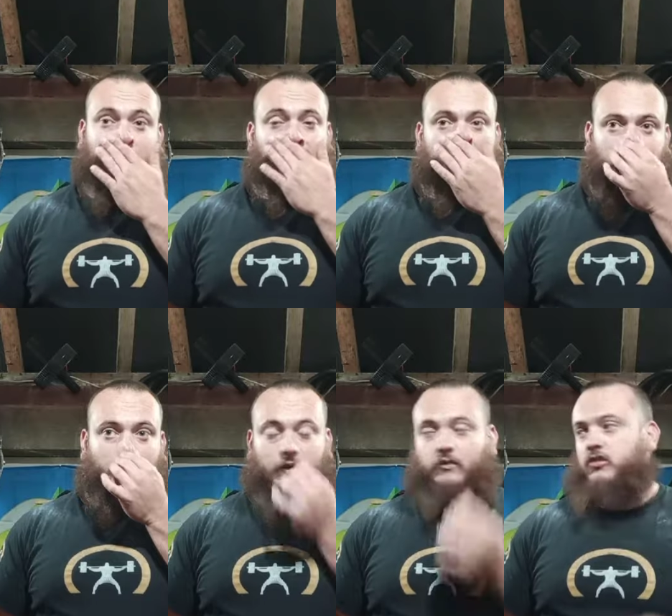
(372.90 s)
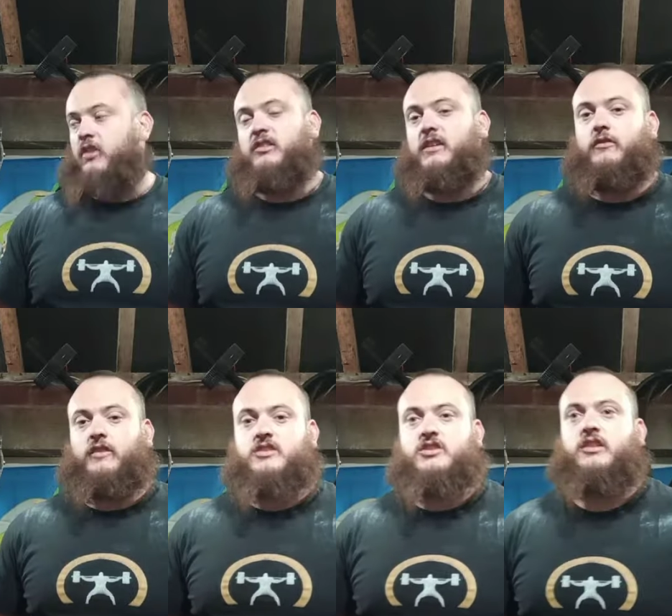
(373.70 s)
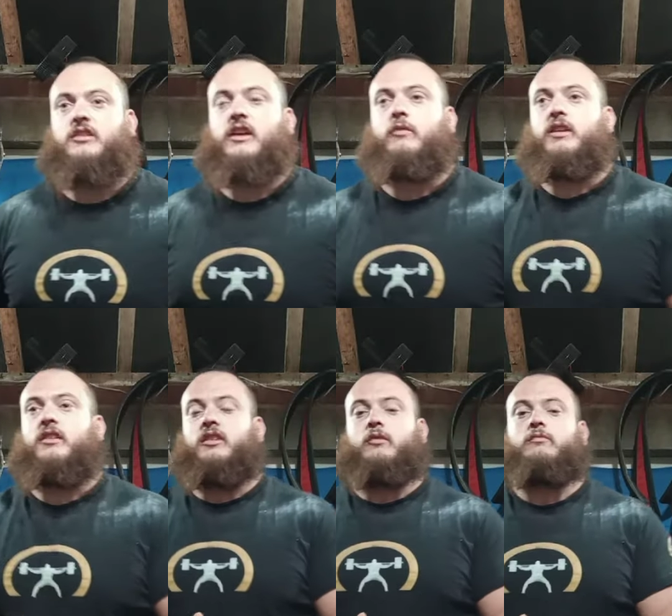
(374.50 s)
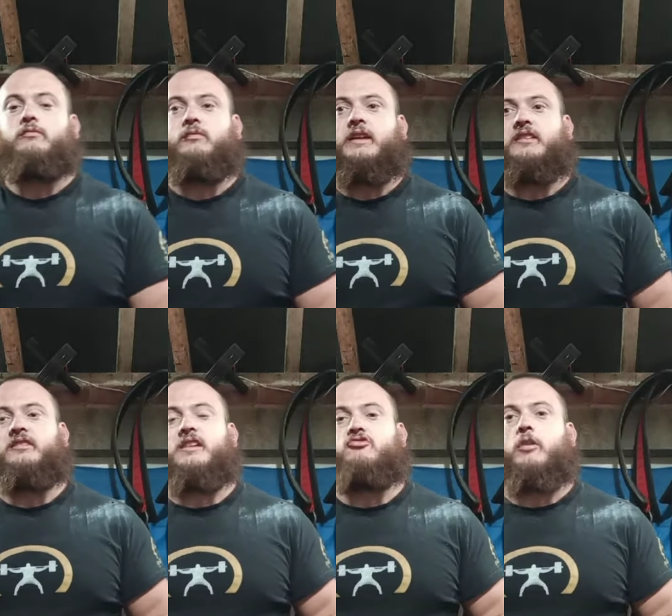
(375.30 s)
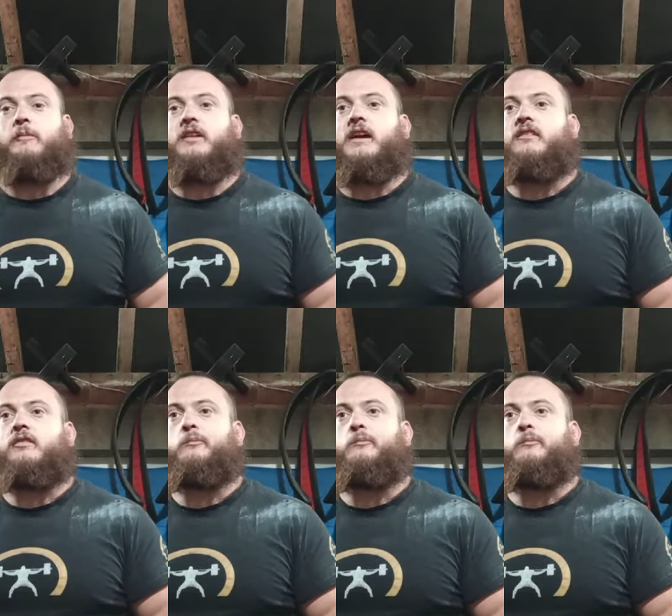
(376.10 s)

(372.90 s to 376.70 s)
Um, there's lots of different things you can do. You can do, like I say, drop sets.